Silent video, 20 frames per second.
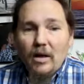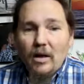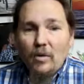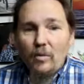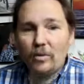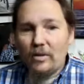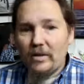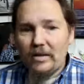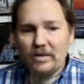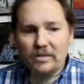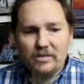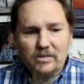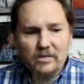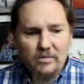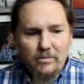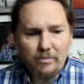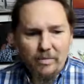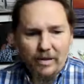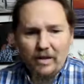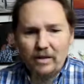I want to get
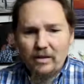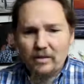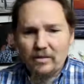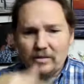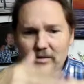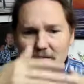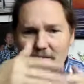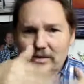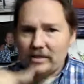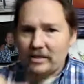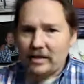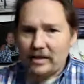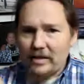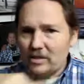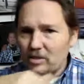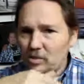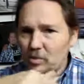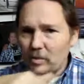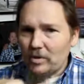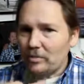some bells that kind
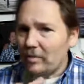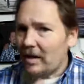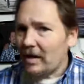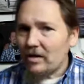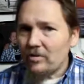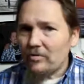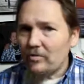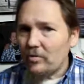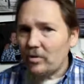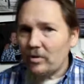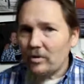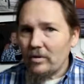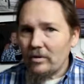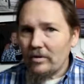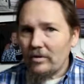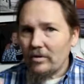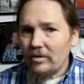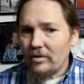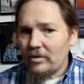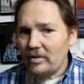of swing back and
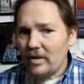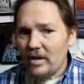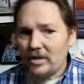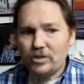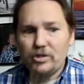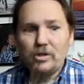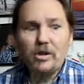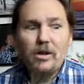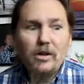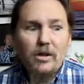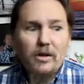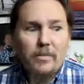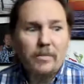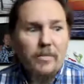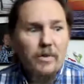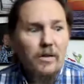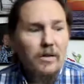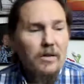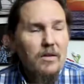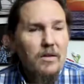forth, that
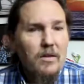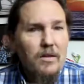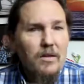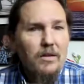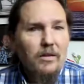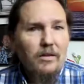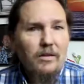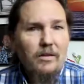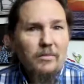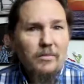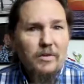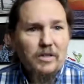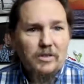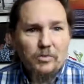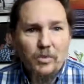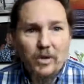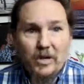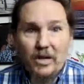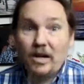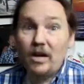chime, because
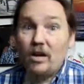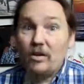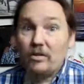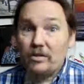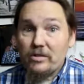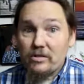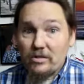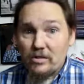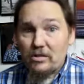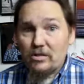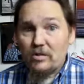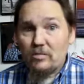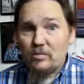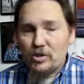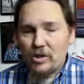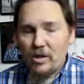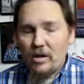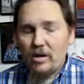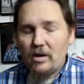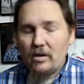um, right now the system
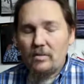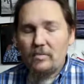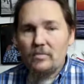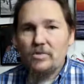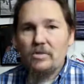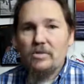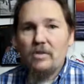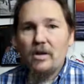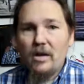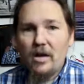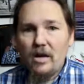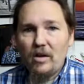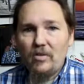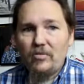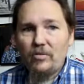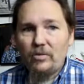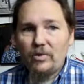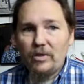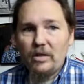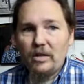chimes
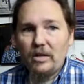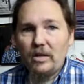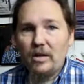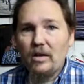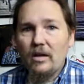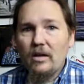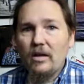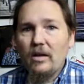every